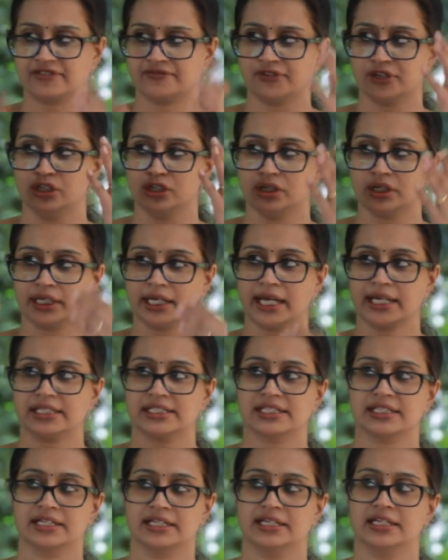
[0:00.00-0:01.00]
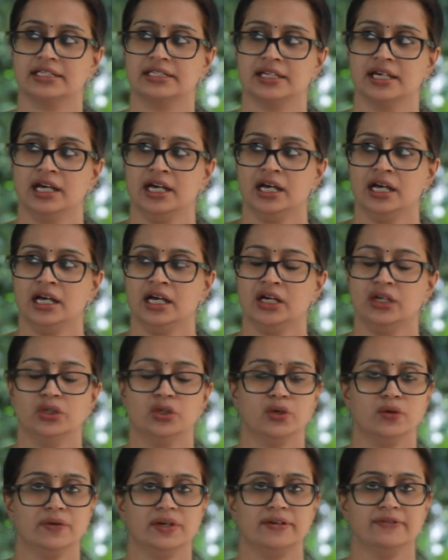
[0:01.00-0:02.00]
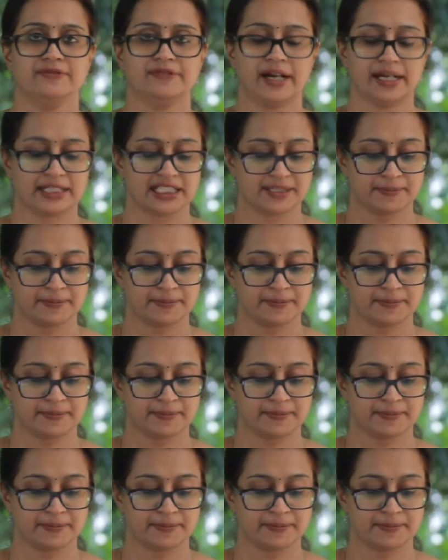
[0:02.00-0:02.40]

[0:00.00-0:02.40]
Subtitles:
If you look at it, you will find,